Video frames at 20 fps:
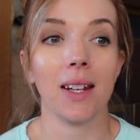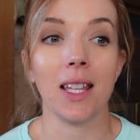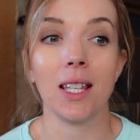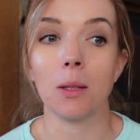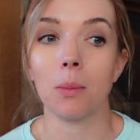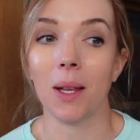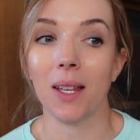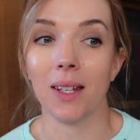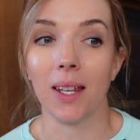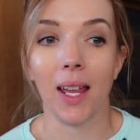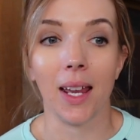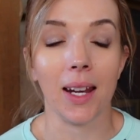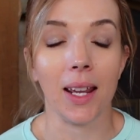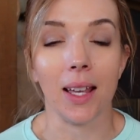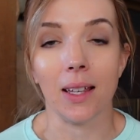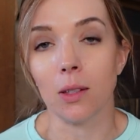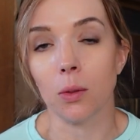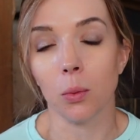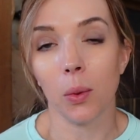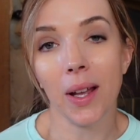He's maintaining
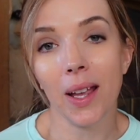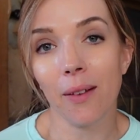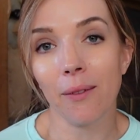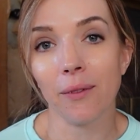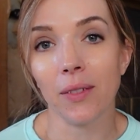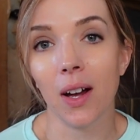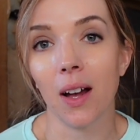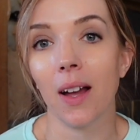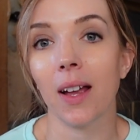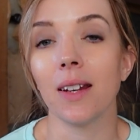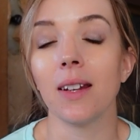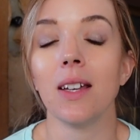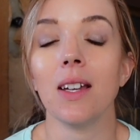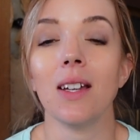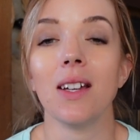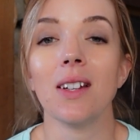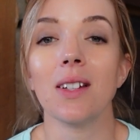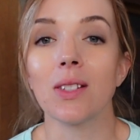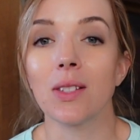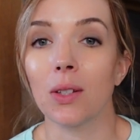his weight fine,
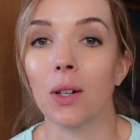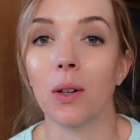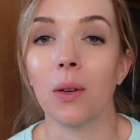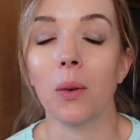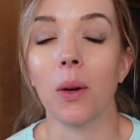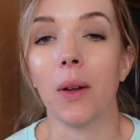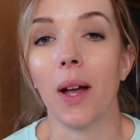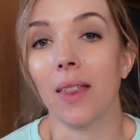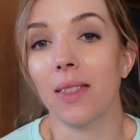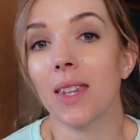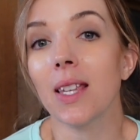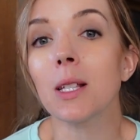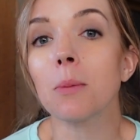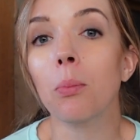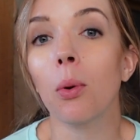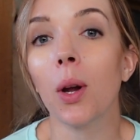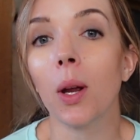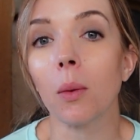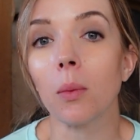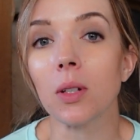so at this
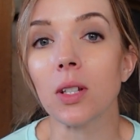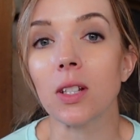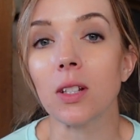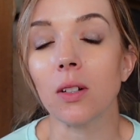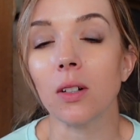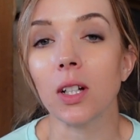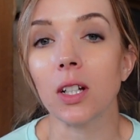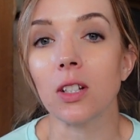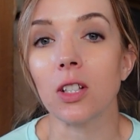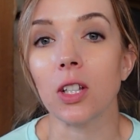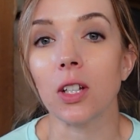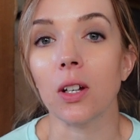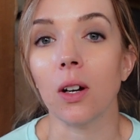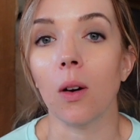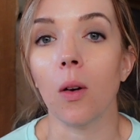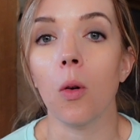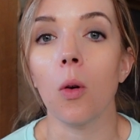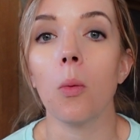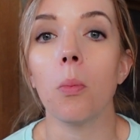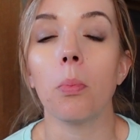point we're still good to
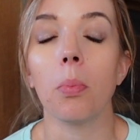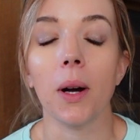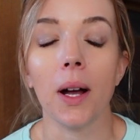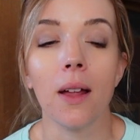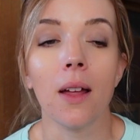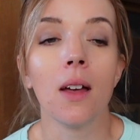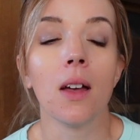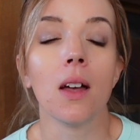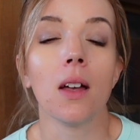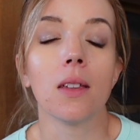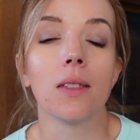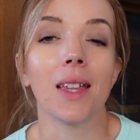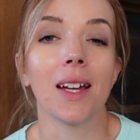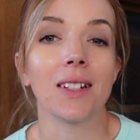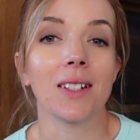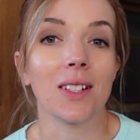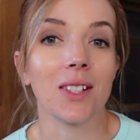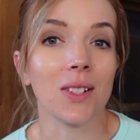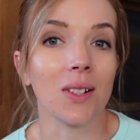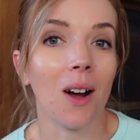go, but that
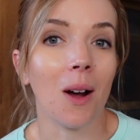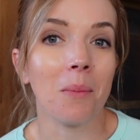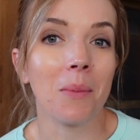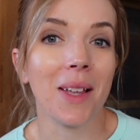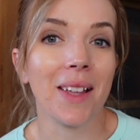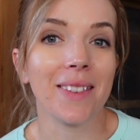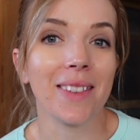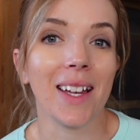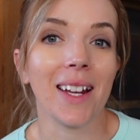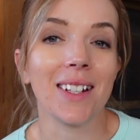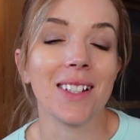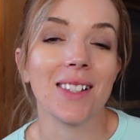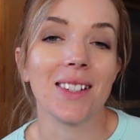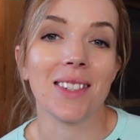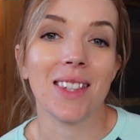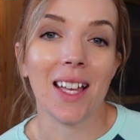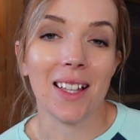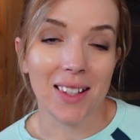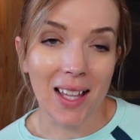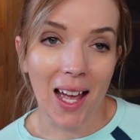does not mean
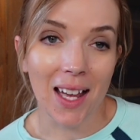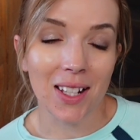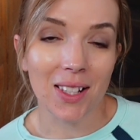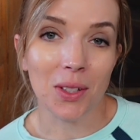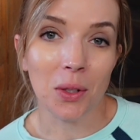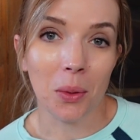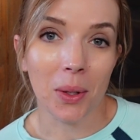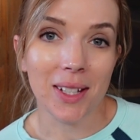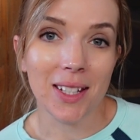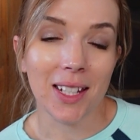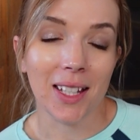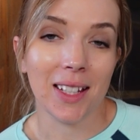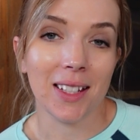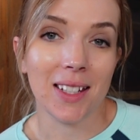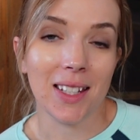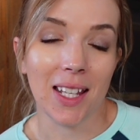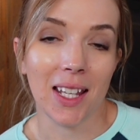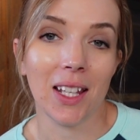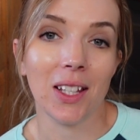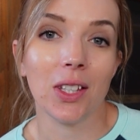that is going to
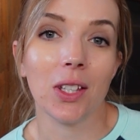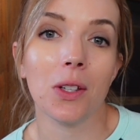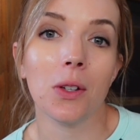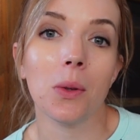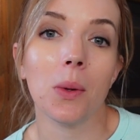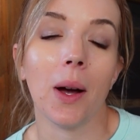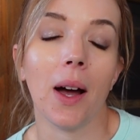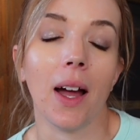continue.